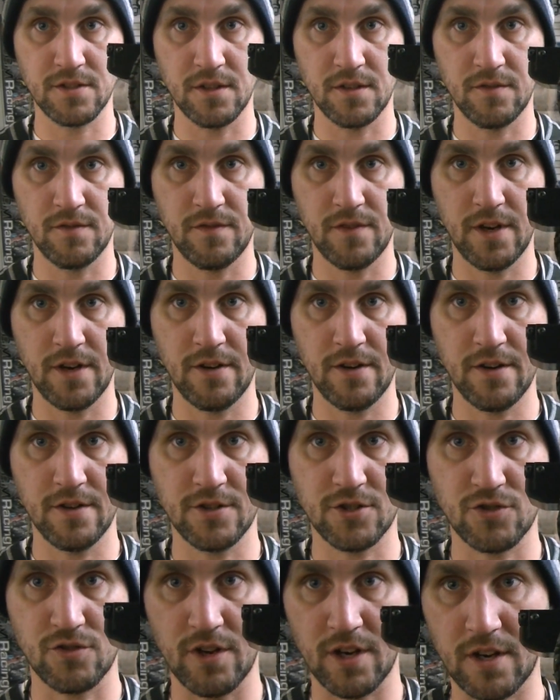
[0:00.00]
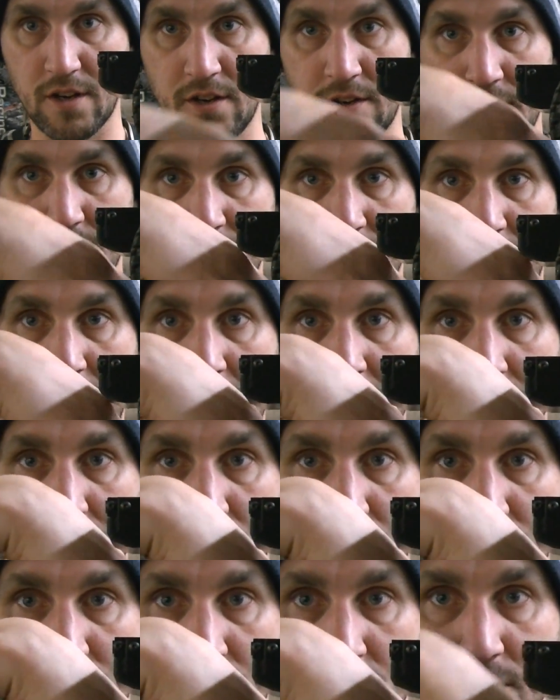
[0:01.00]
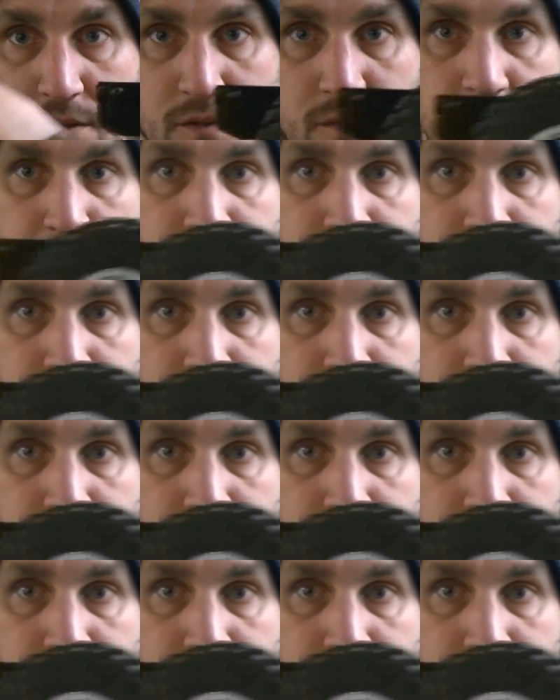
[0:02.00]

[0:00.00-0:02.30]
a very trick angle too.